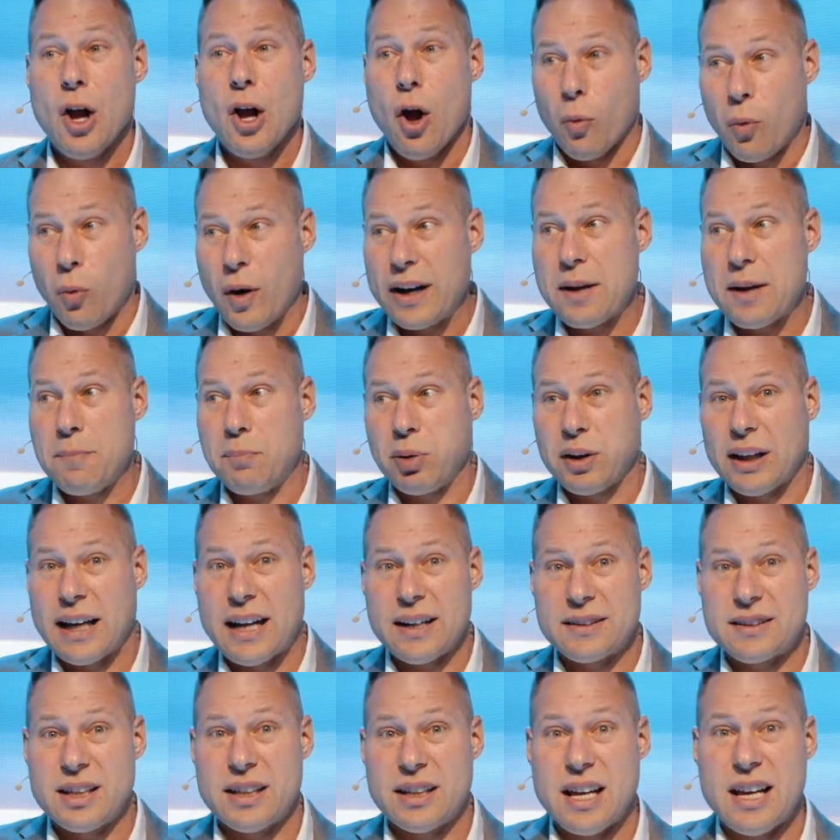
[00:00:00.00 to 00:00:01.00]
what he
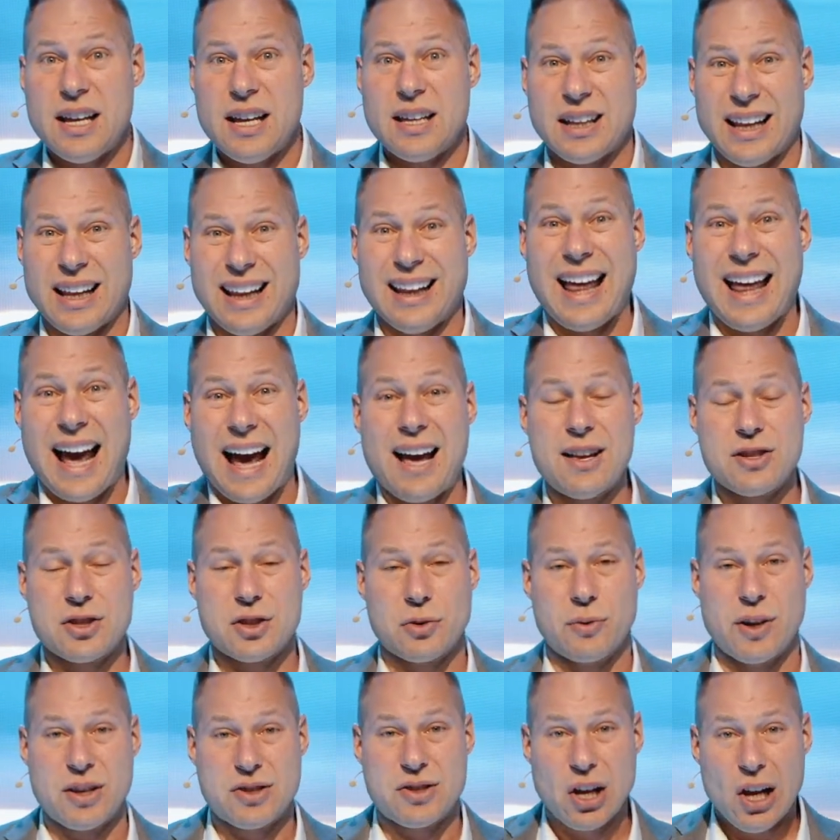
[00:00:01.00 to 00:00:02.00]
planted in
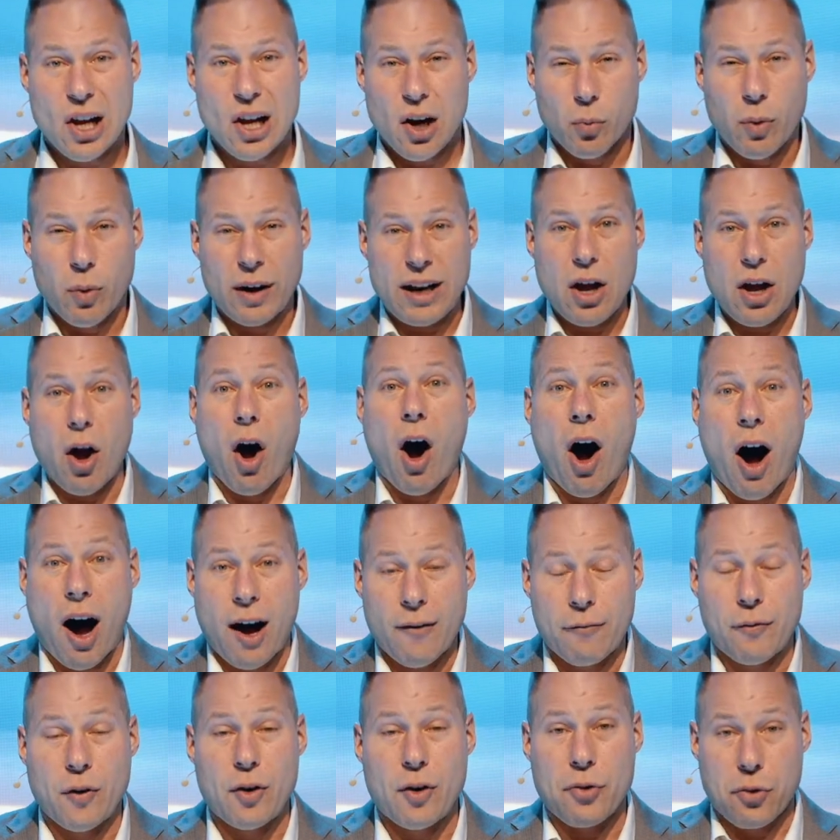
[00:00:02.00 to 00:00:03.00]
Lazarus, what he
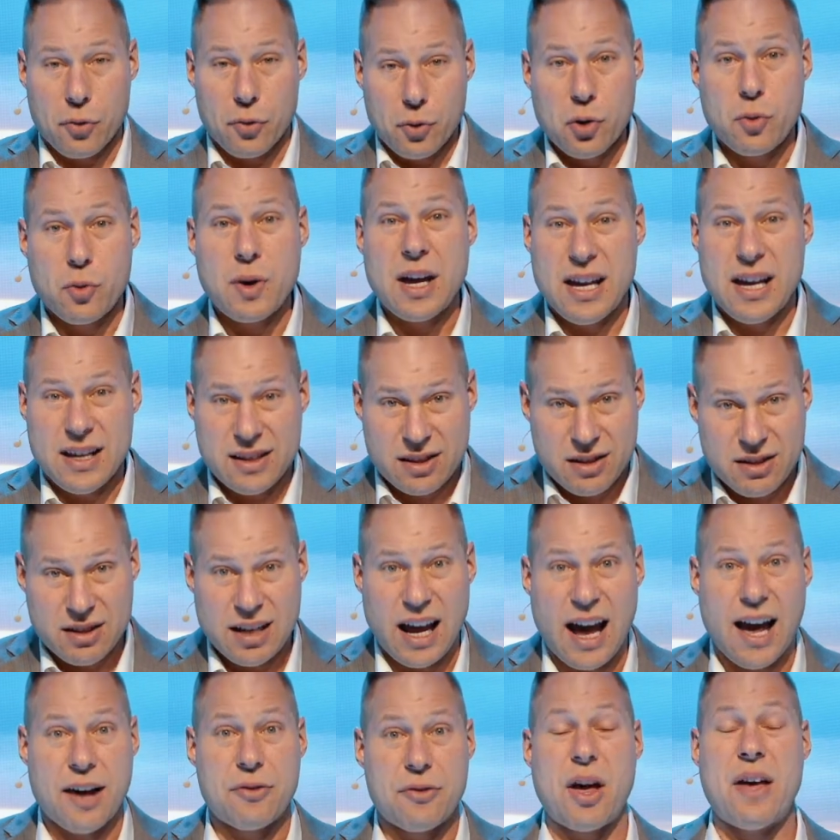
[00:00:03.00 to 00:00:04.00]
offered through his
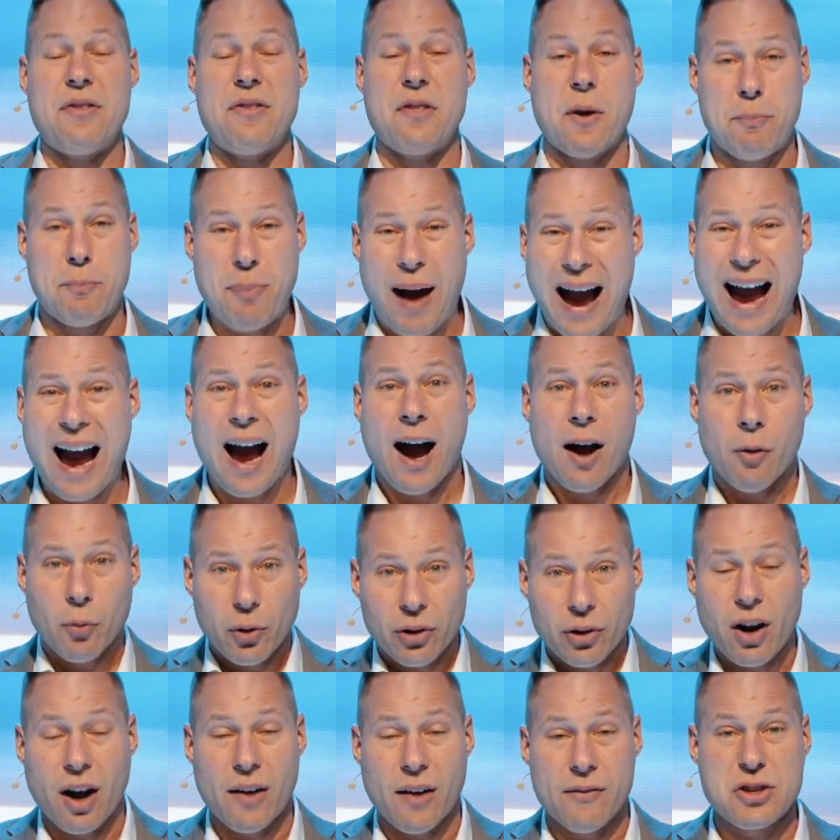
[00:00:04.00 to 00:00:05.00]
death, and the
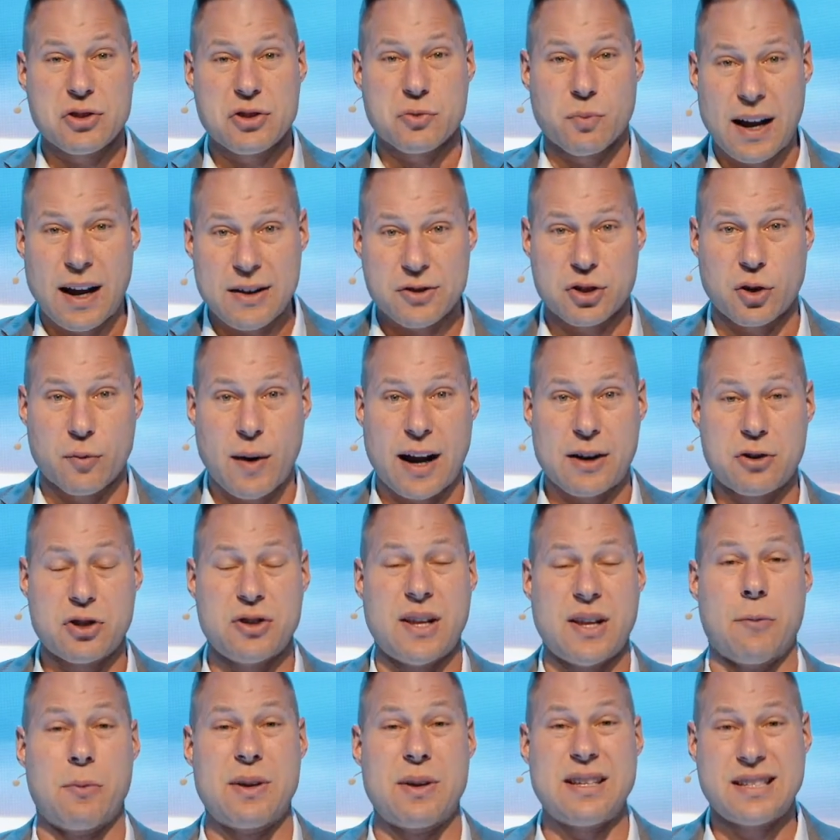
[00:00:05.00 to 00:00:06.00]
power of his resurrection
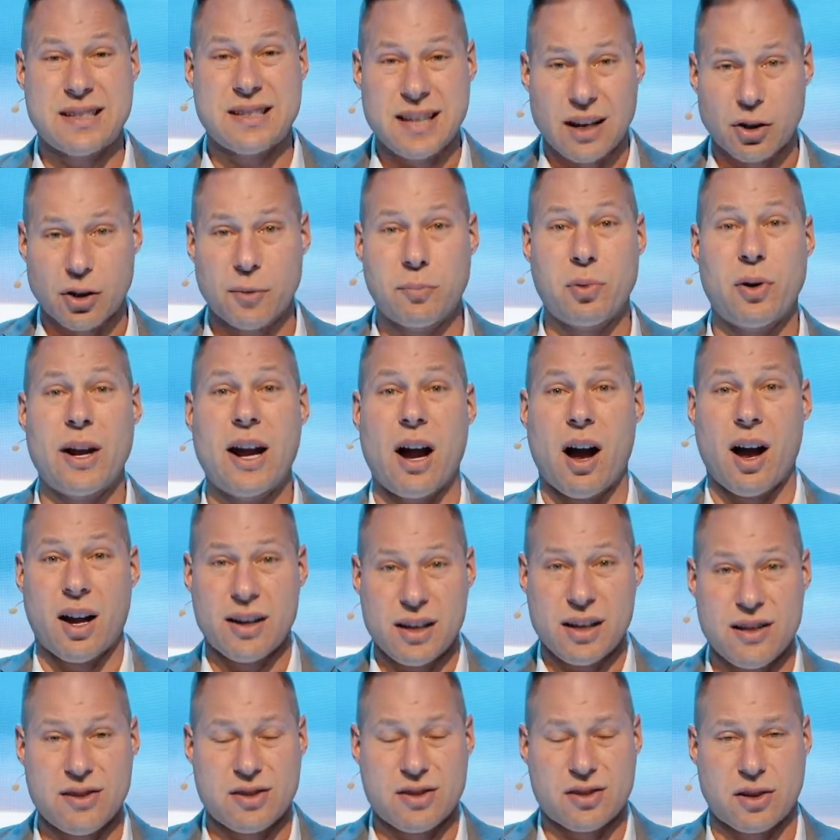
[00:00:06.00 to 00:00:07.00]
that we celebrate on
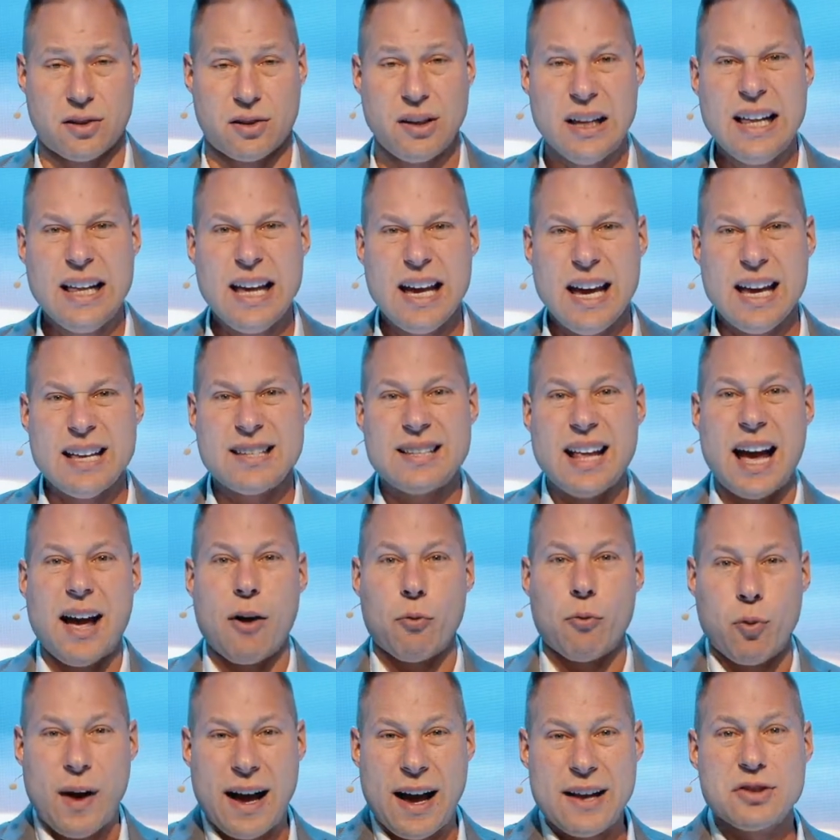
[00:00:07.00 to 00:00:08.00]
Easter is that
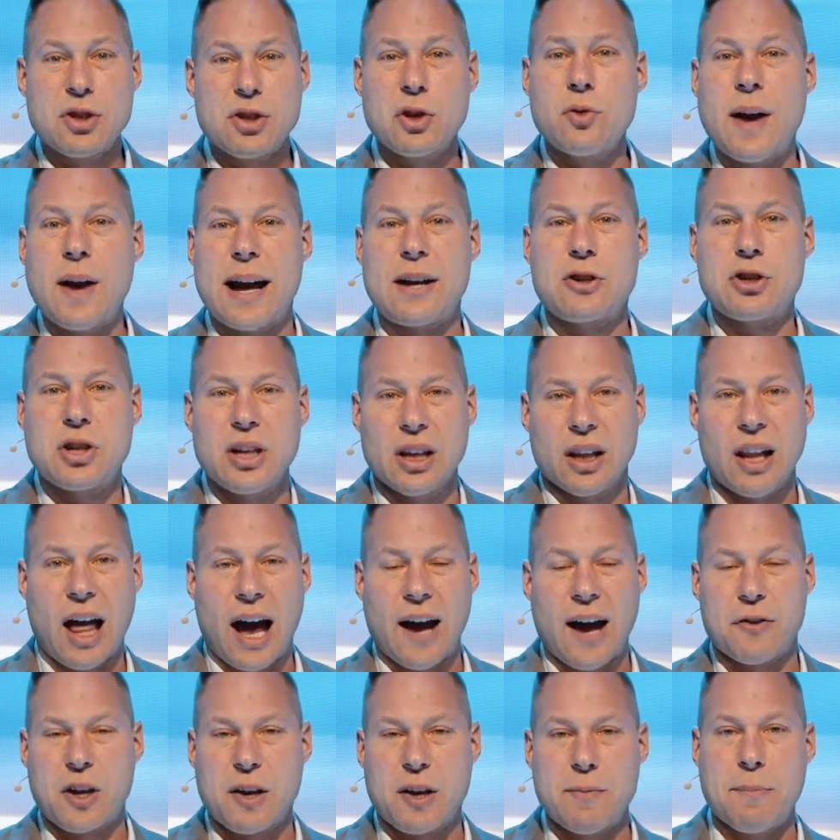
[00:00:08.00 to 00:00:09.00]
resurrection
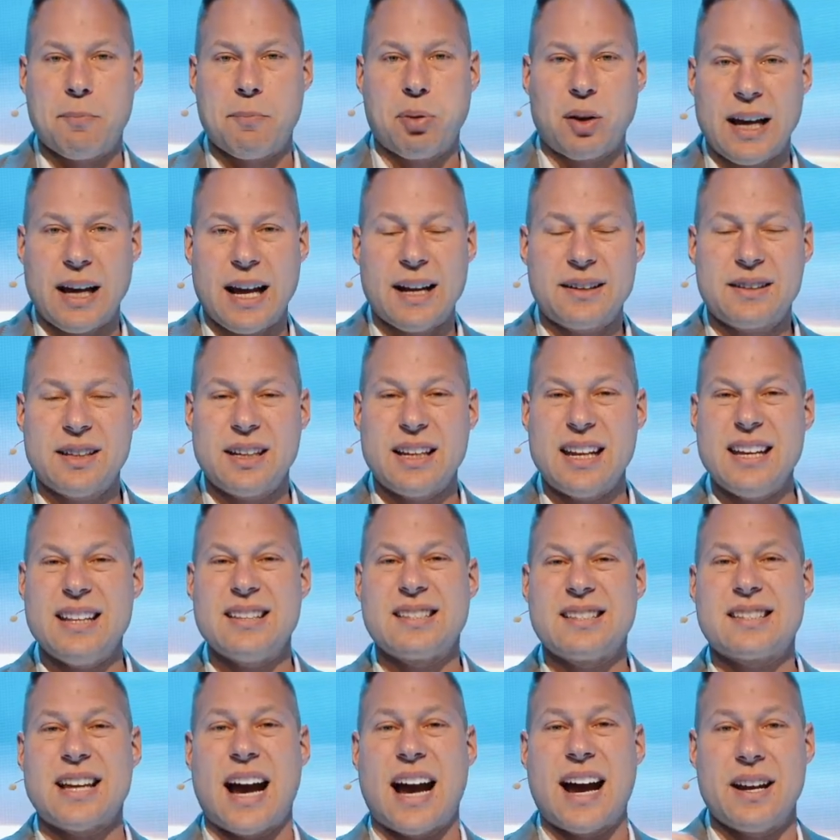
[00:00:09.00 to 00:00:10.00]
life can be planted
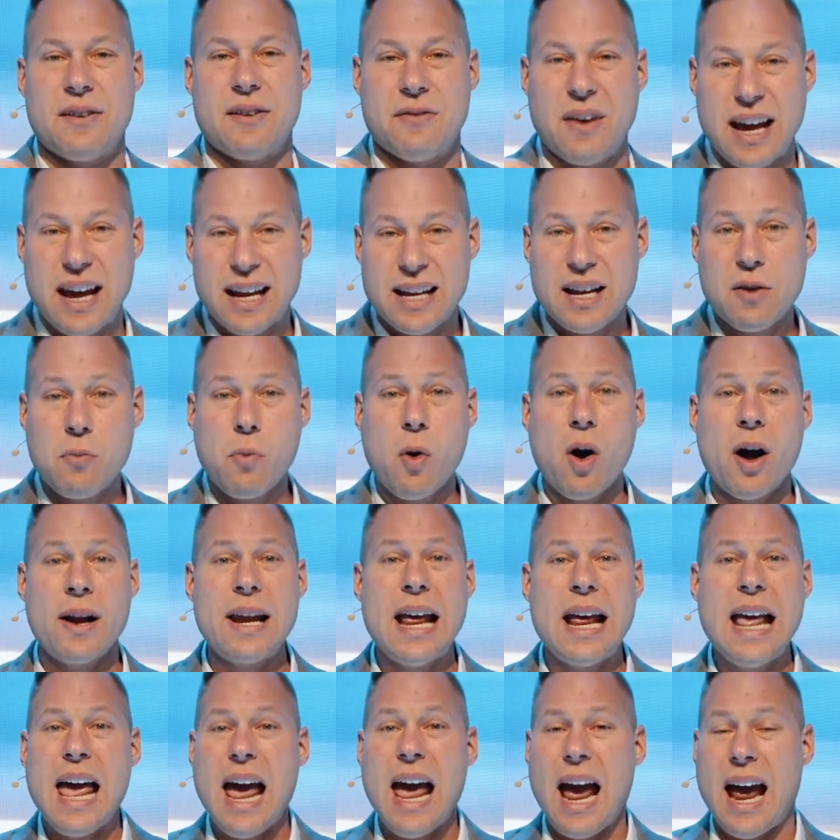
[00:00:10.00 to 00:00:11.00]
inside of anyone
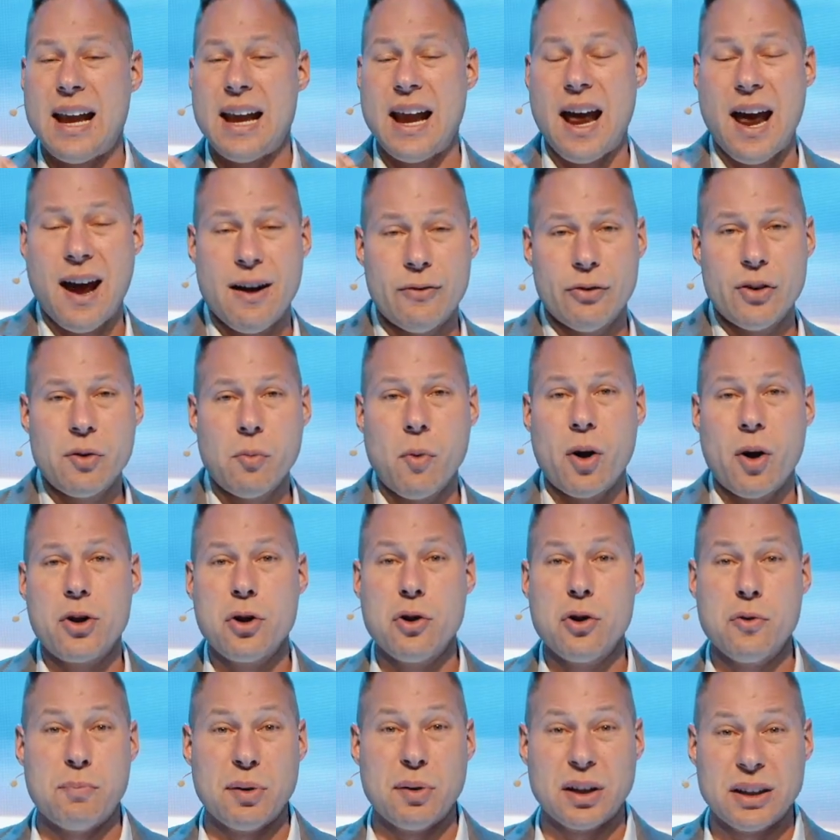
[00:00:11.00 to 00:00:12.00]
and everyone
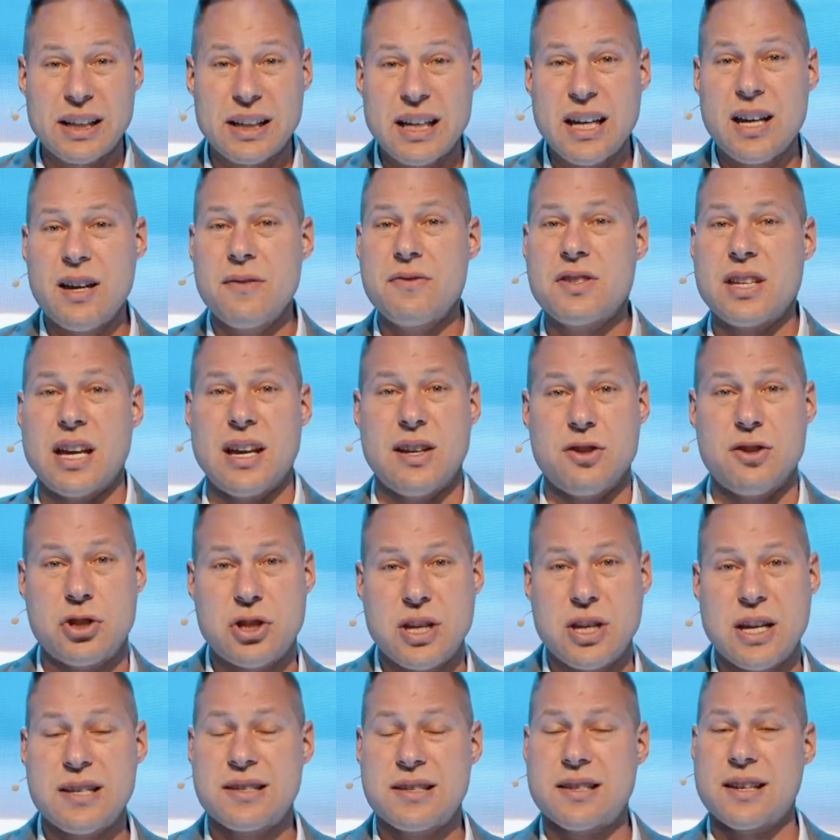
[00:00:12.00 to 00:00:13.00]
who believes in
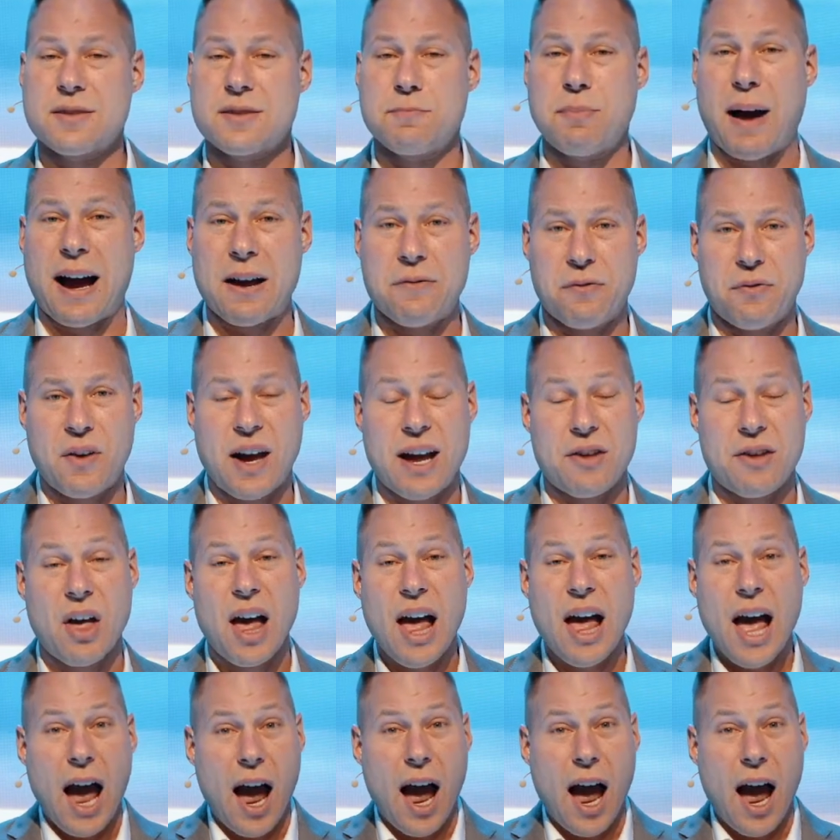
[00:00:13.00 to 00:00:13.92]
Jesus by faith.